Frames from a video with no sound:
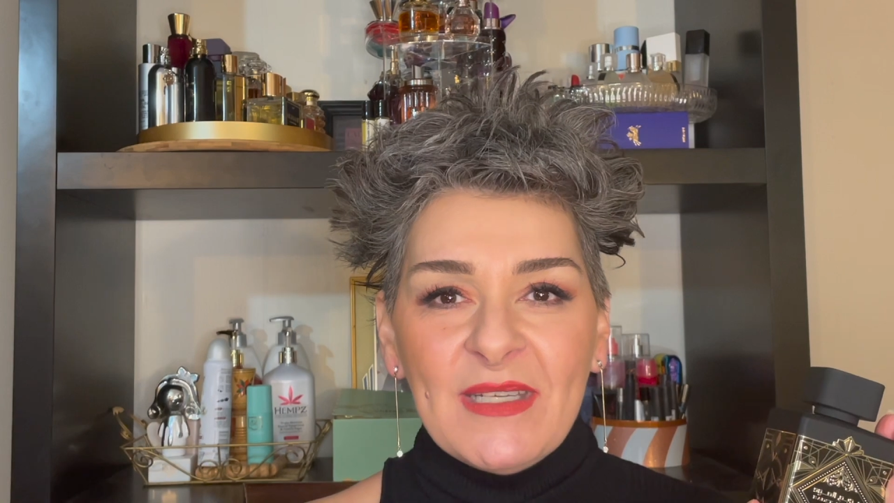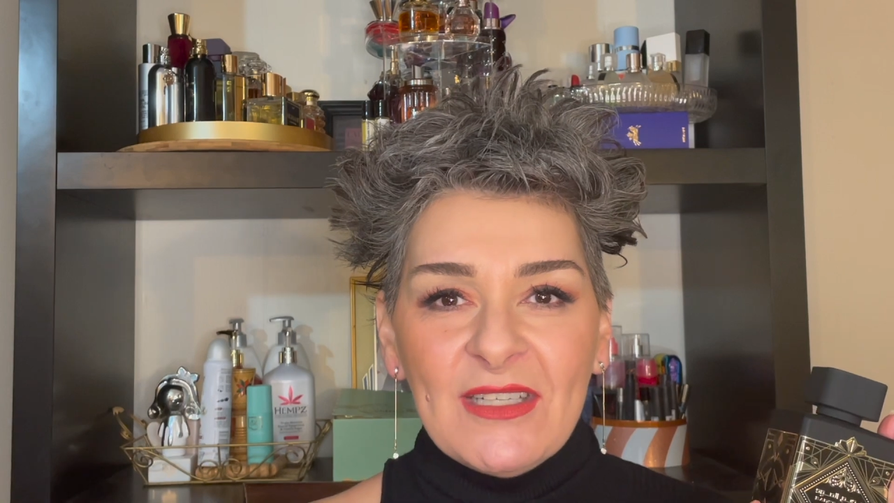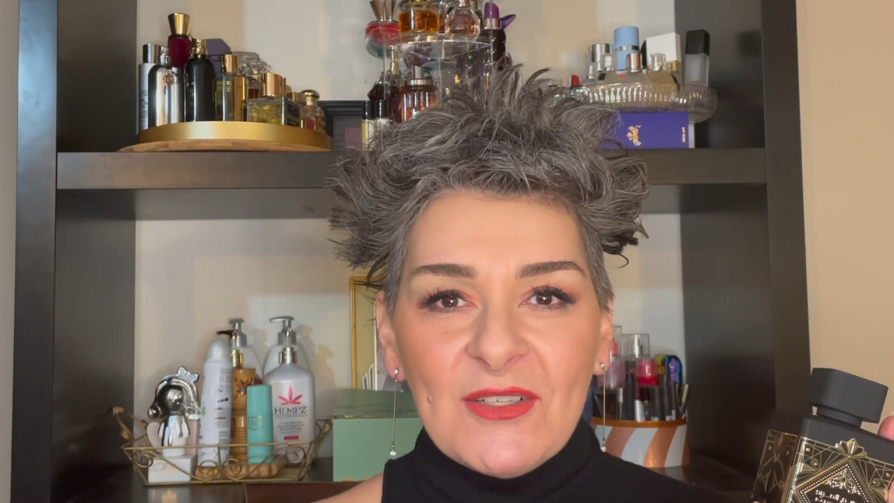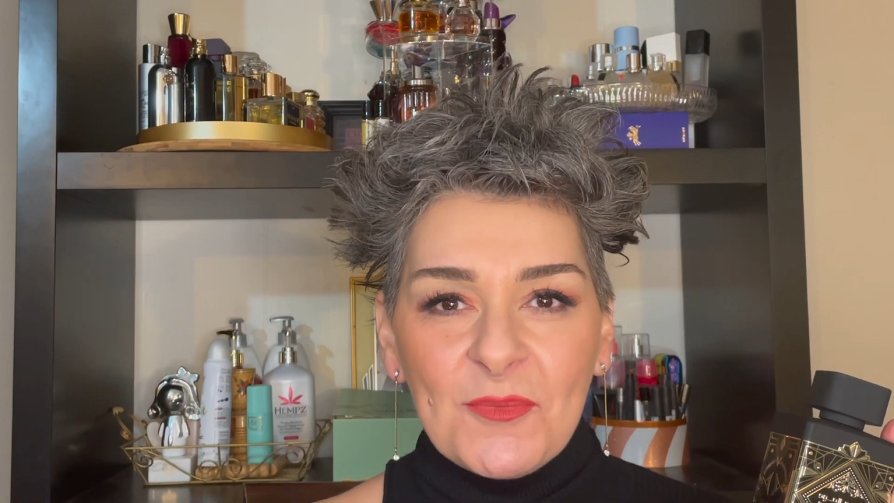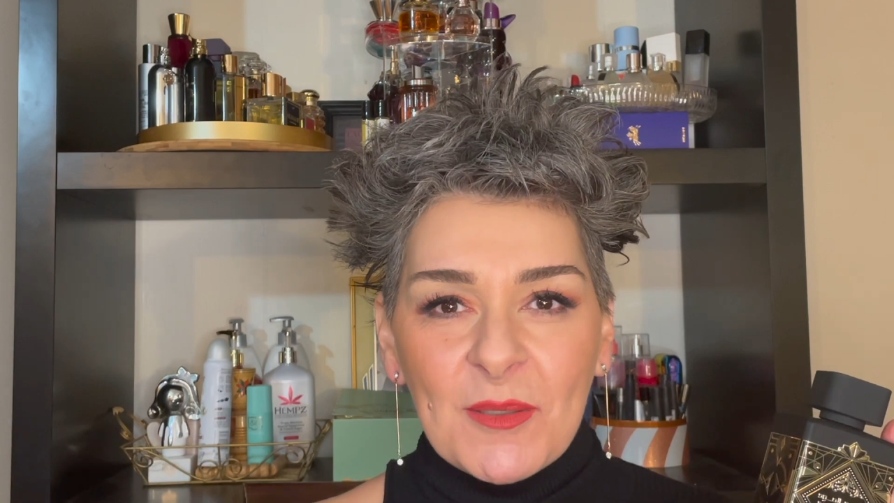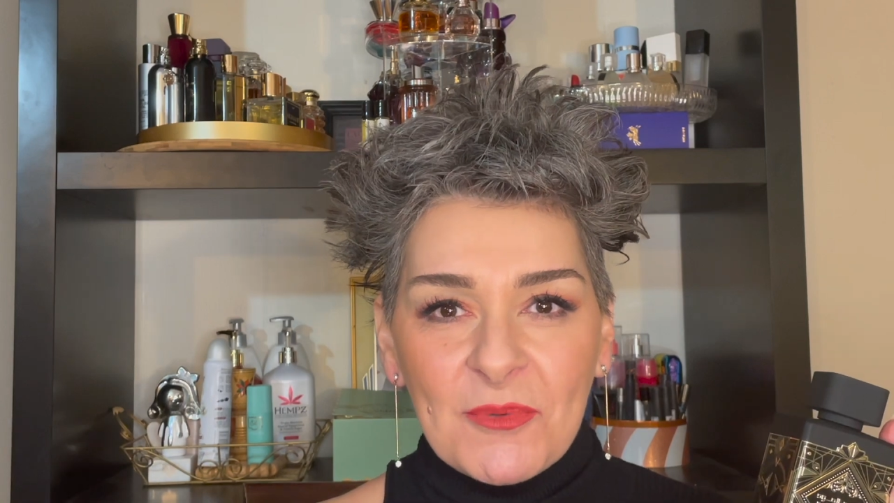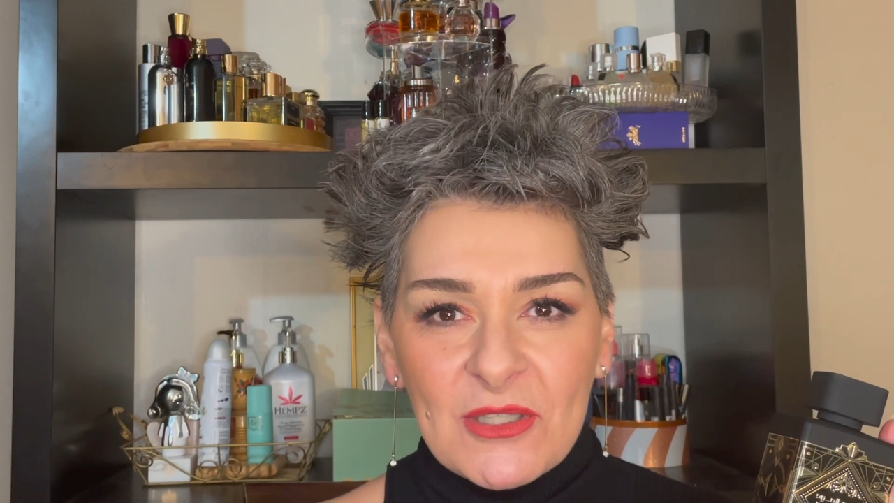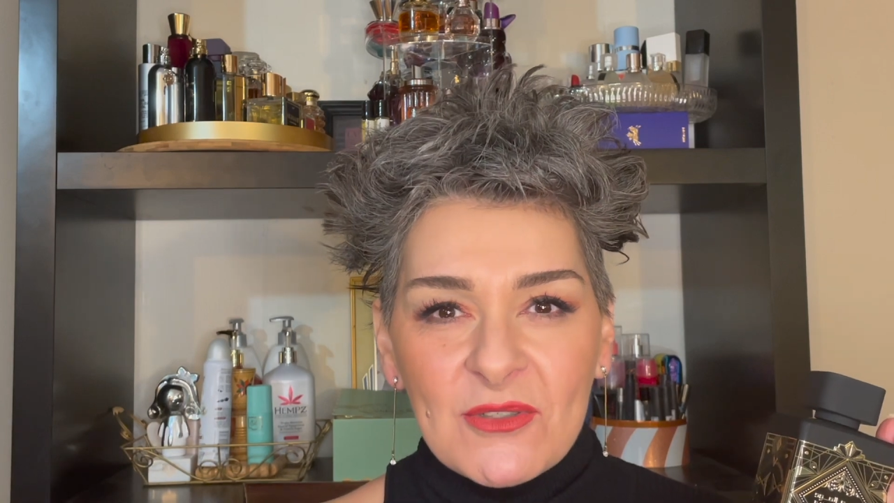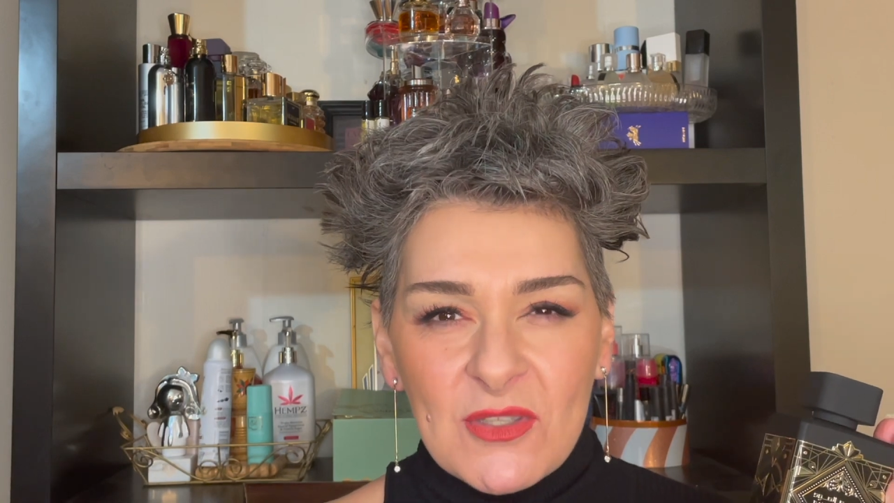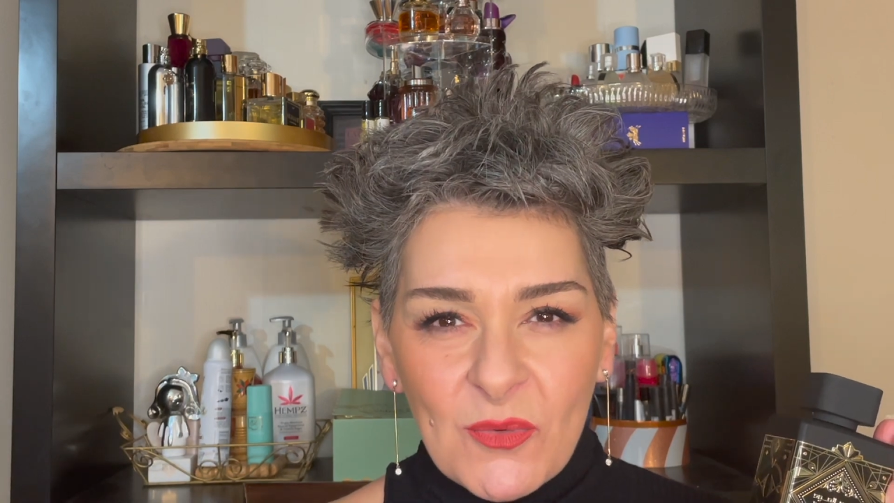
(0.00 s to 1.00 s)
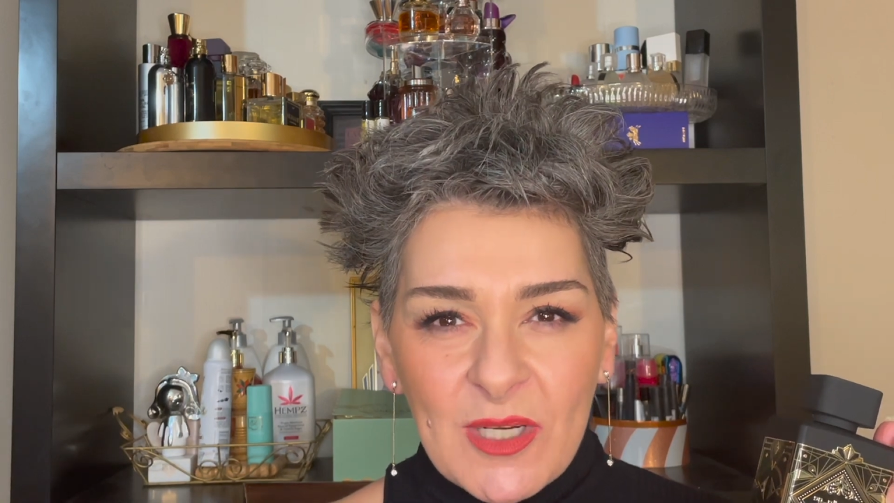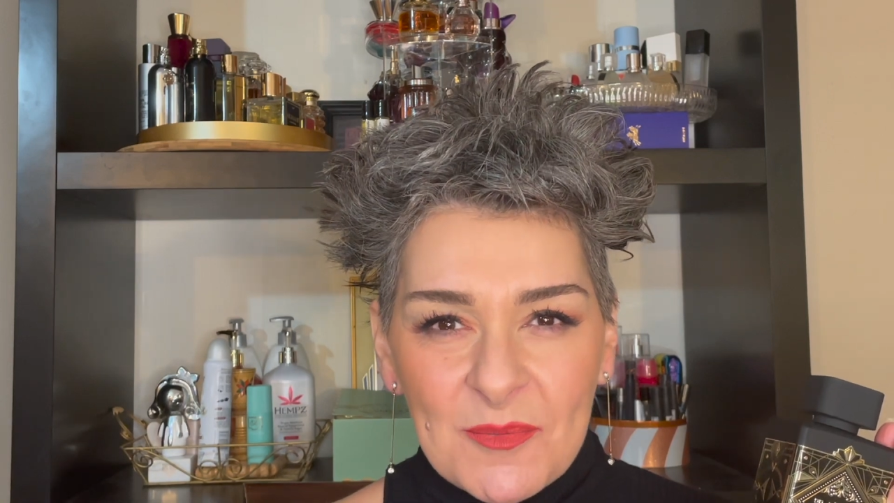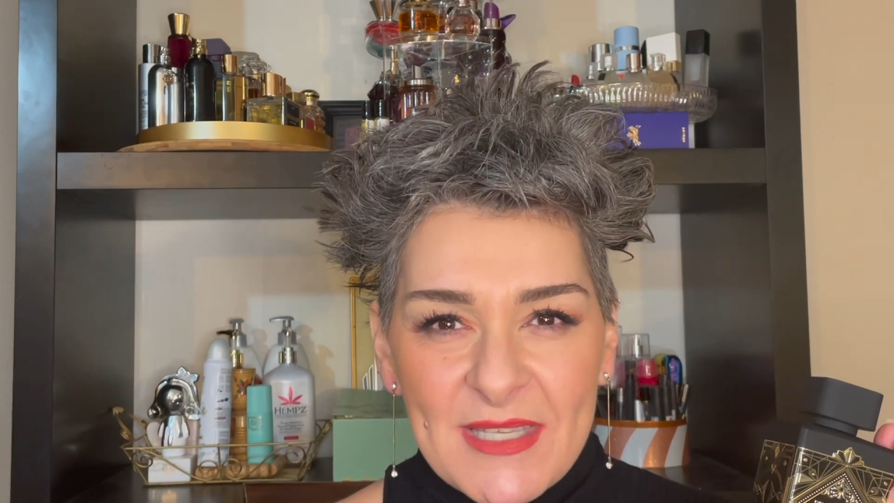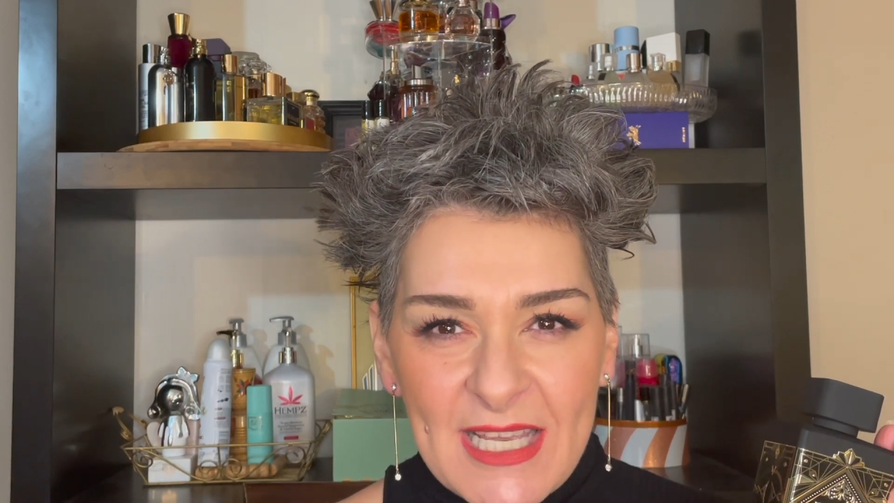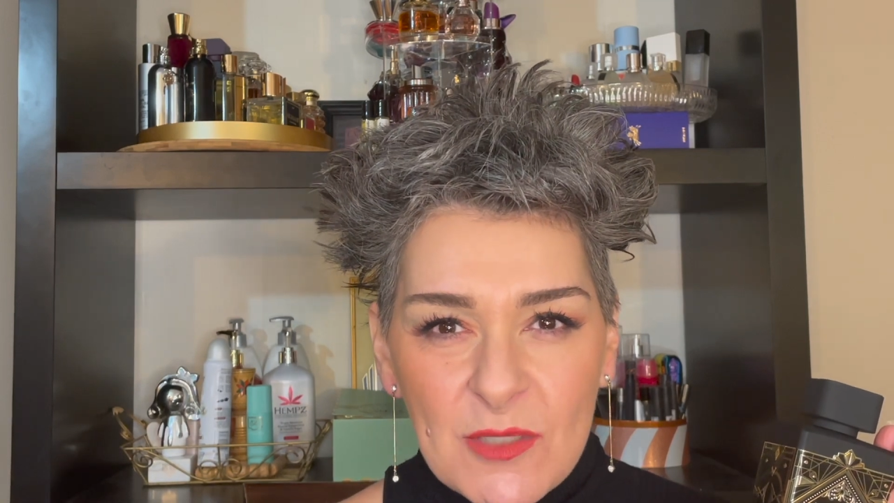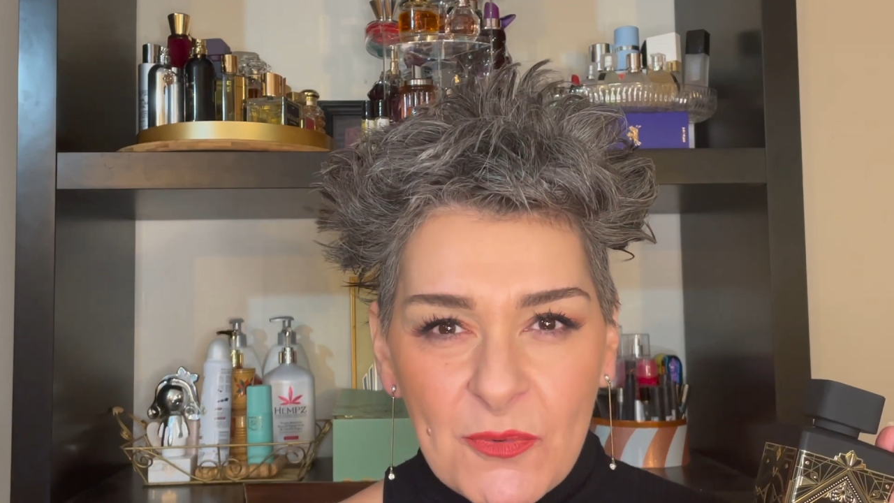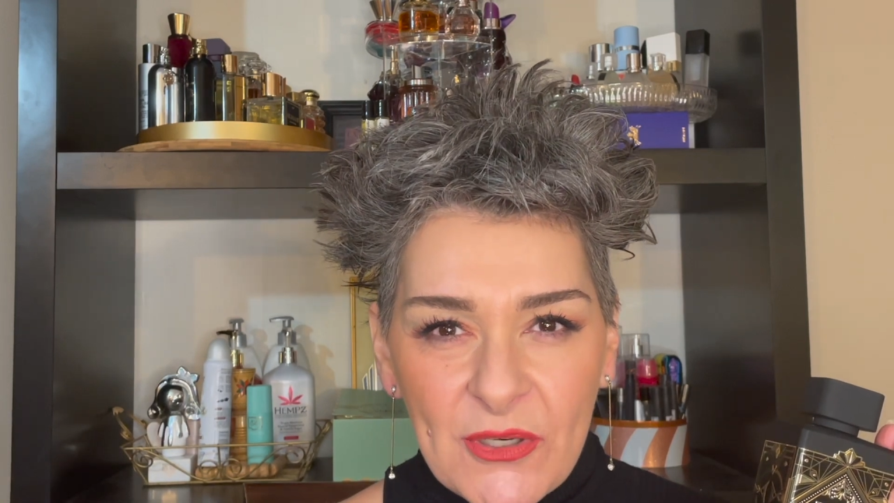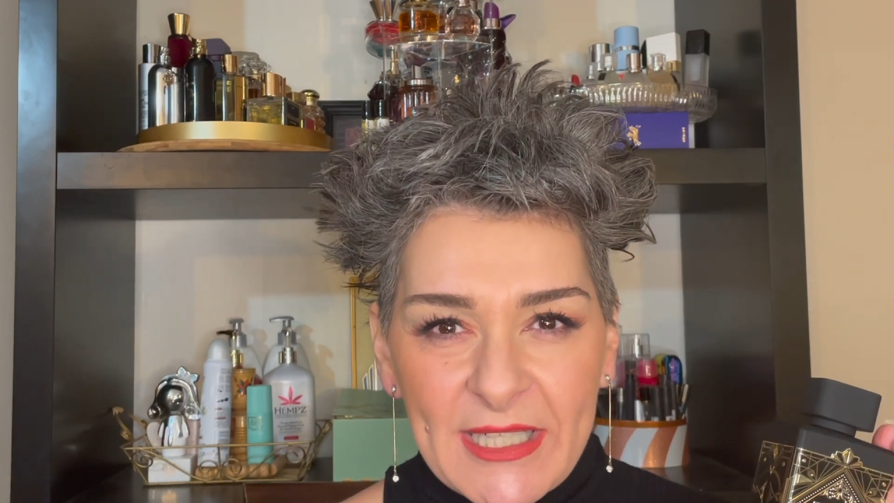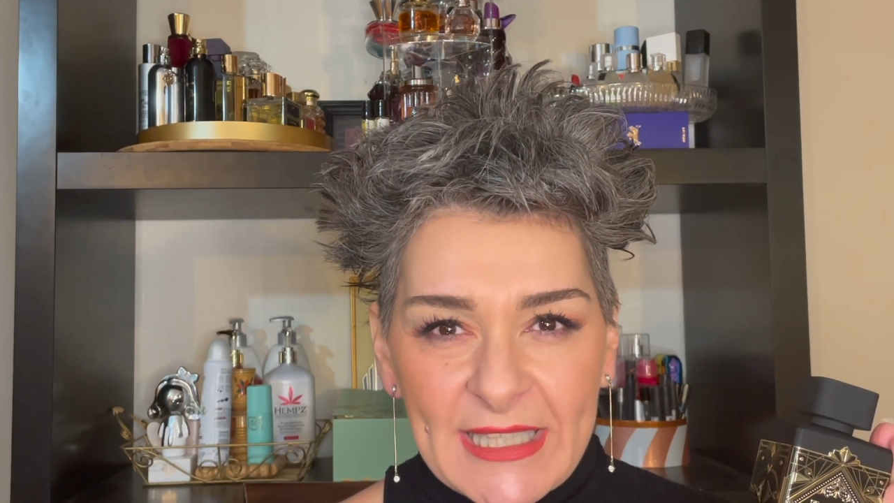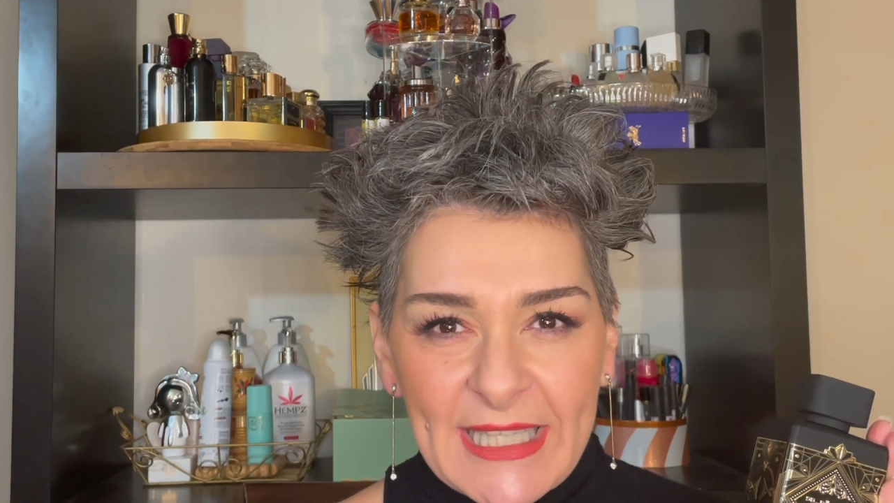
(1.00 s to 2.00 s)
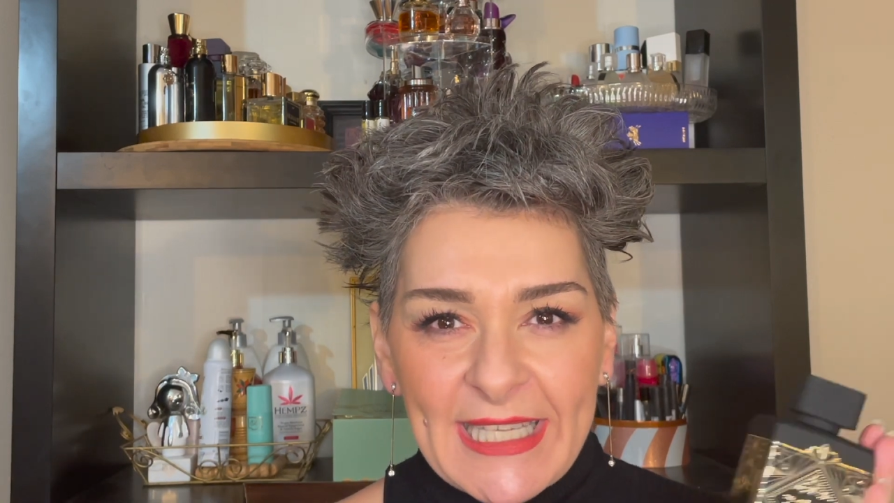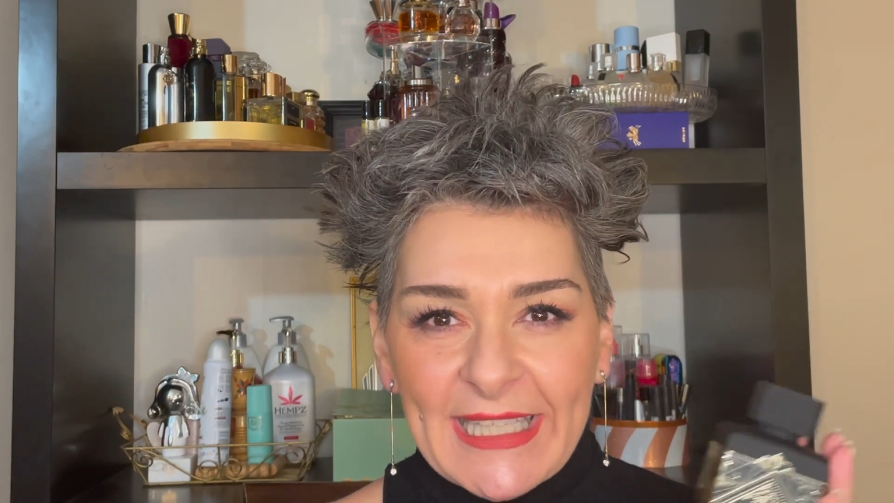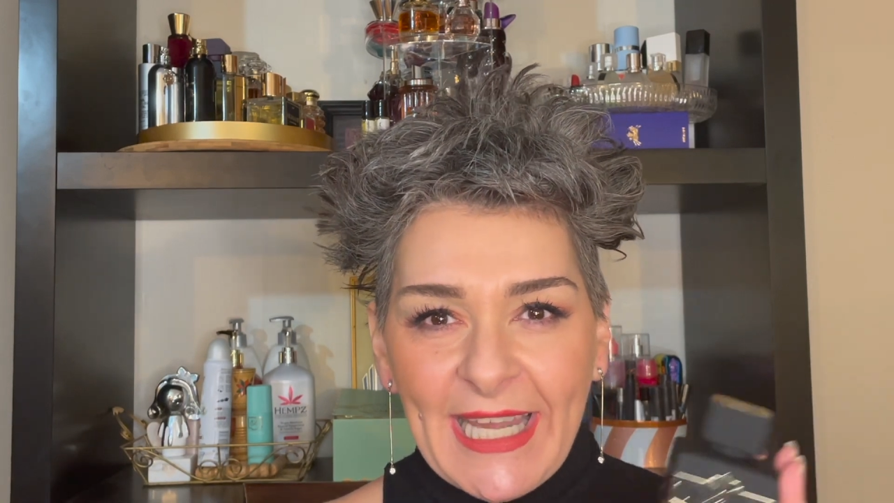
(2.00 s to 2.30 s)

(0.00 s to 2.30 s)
You know, people use the word obsessed pretty lightly.